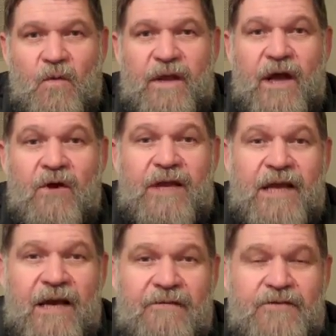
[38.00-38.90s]
We only
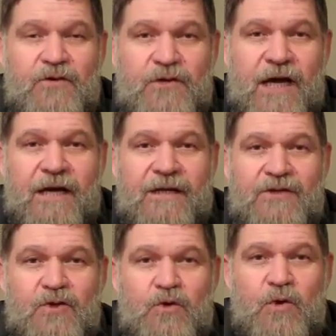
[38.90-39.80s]
have today
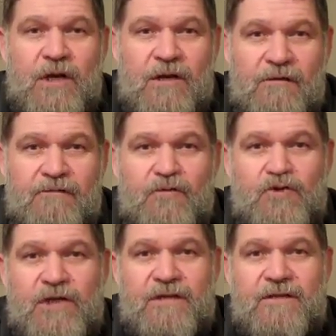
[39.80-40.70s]
to live for
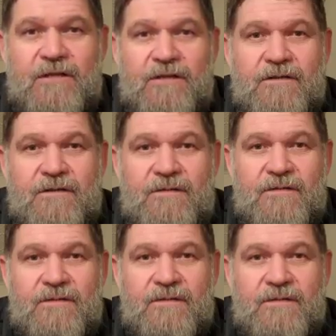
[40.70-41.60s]
Jesus
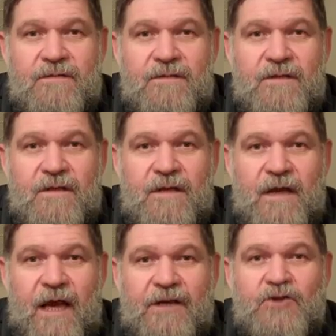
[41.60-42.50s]

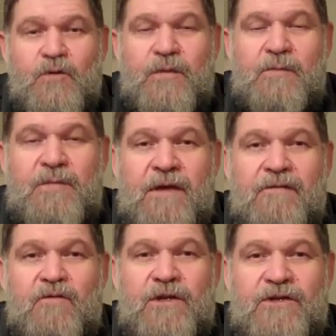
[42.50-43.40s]
and to prepare
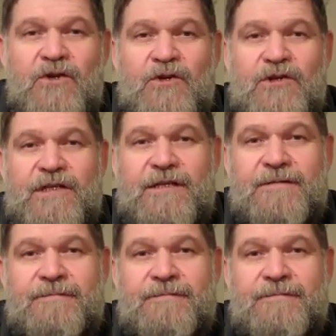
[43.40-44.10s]
for eternity.